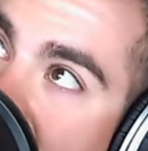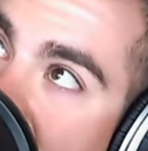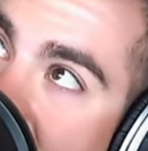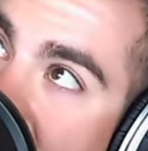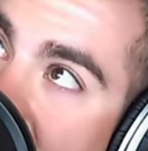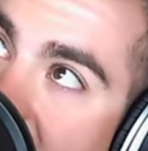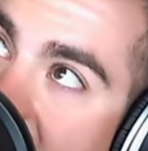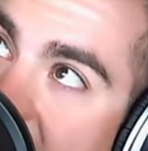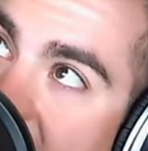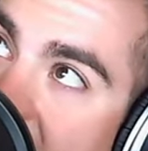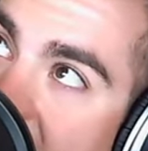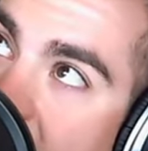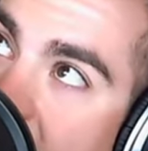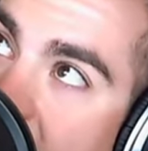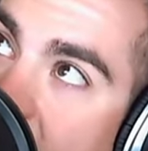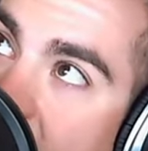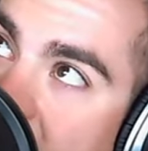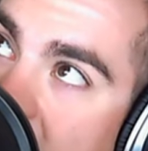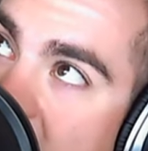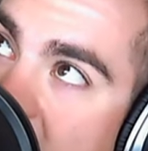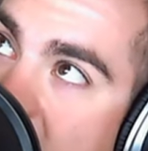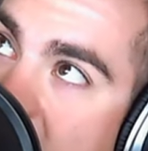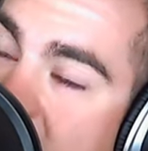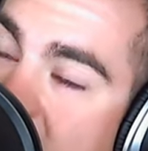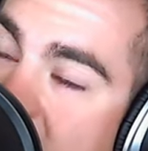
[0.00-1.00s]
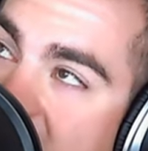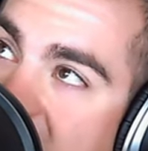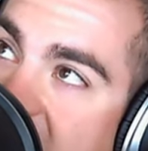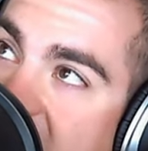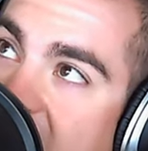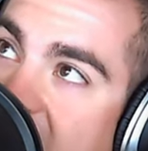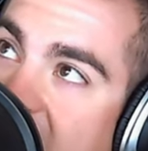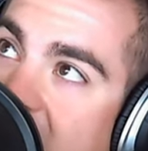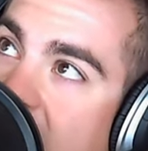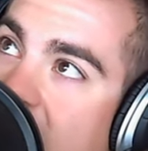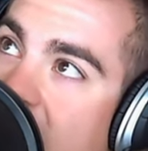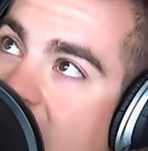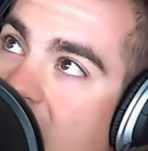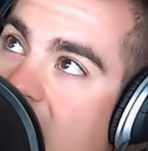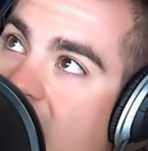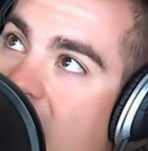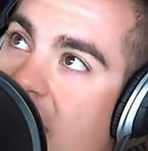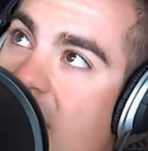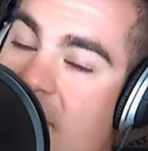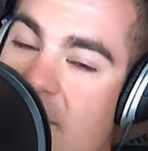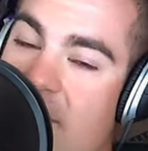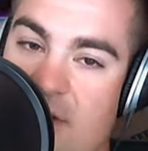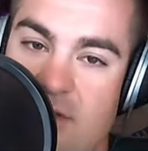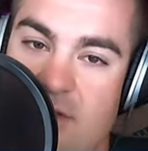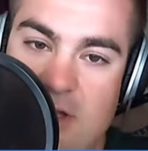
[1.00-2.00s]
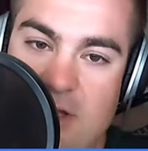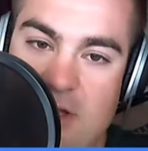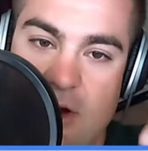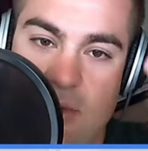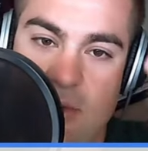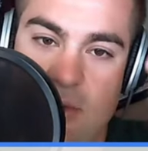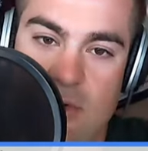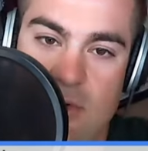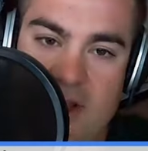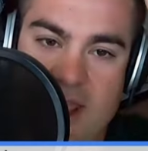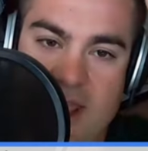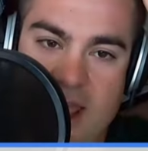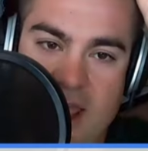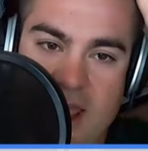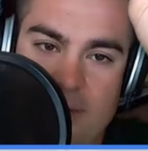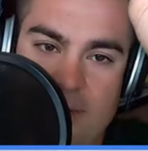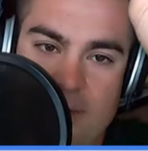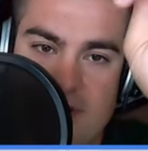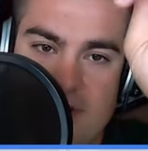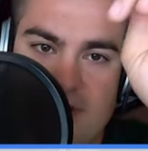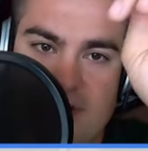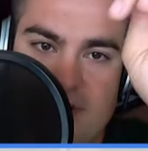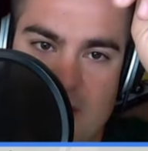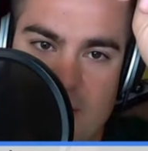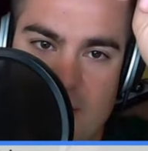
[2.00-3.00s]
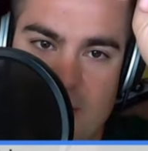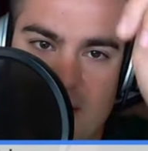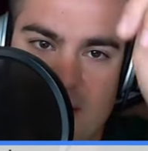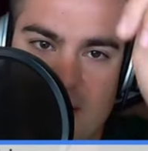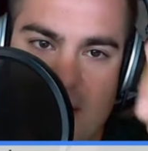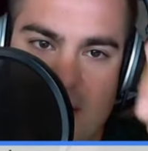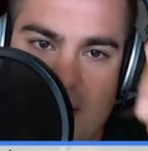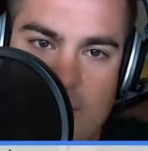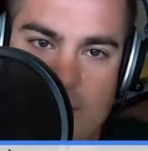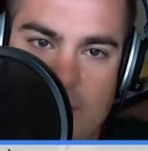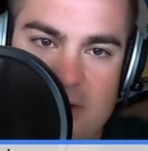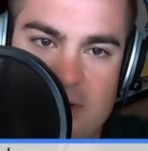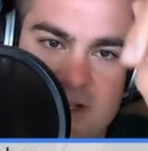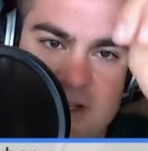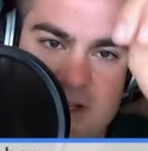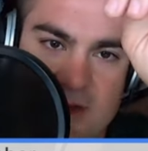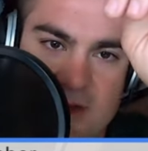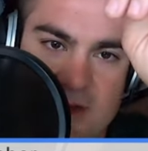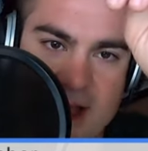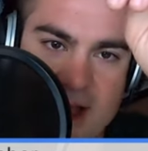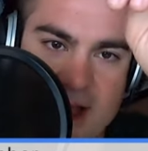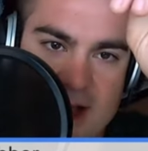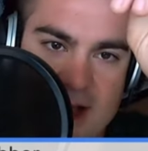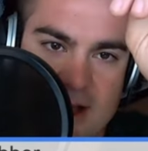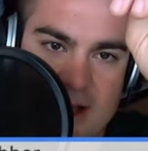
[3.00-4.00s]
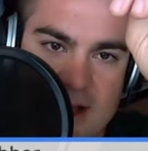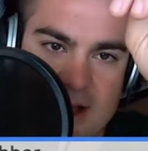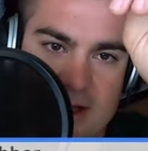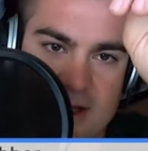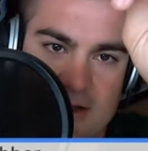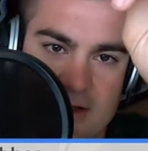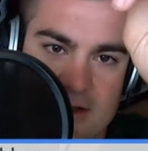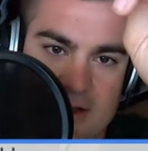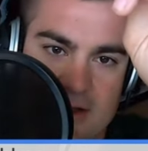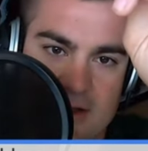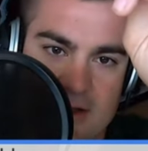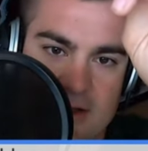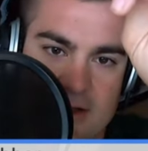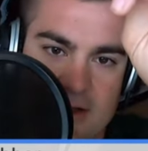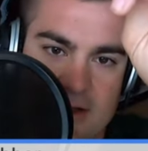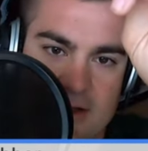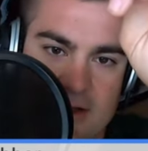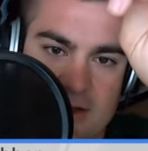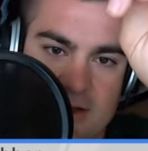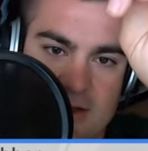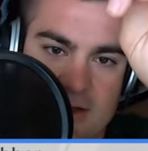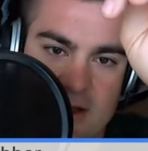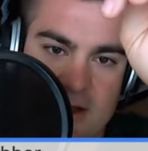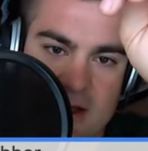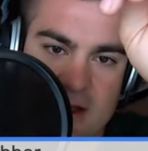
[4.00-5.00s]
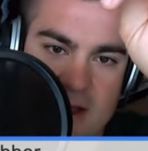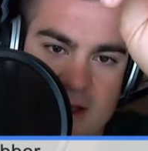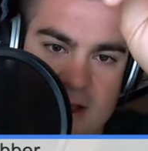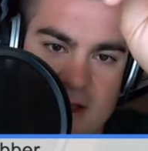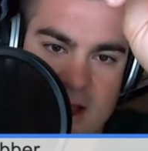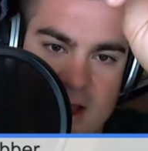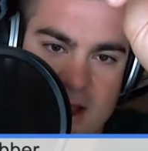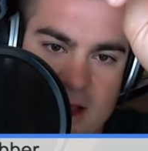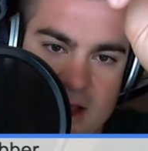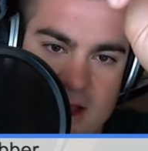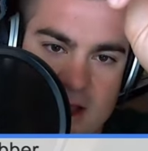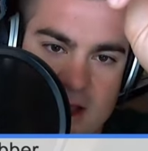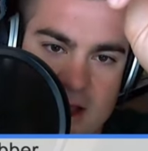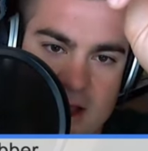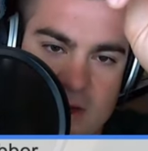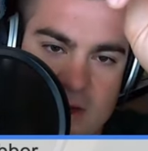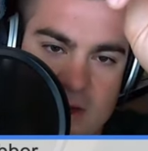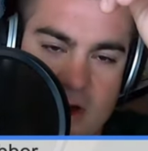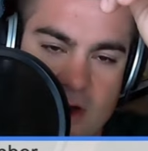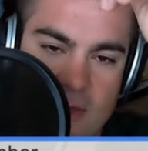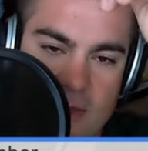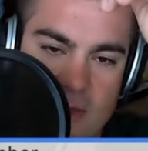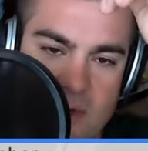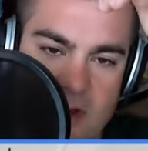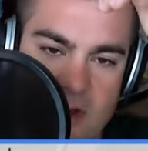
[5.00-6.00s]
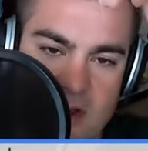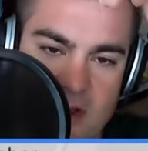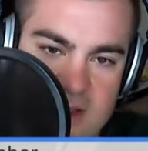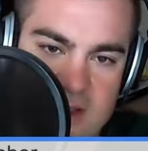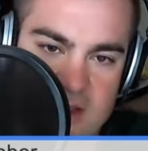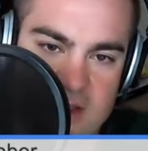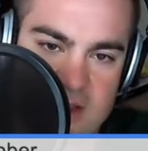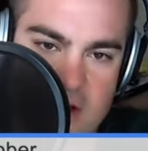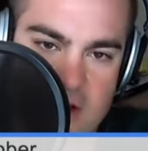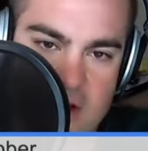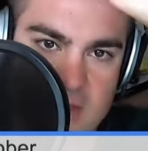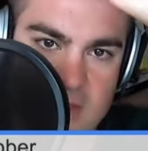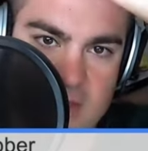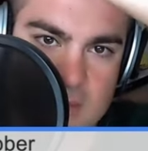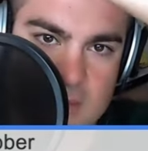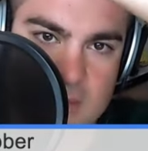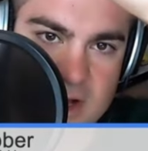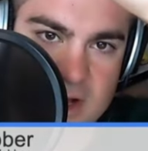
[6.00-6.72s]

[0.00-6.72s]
like old school style. There were cables that went up into the rack. Well, really, they plugged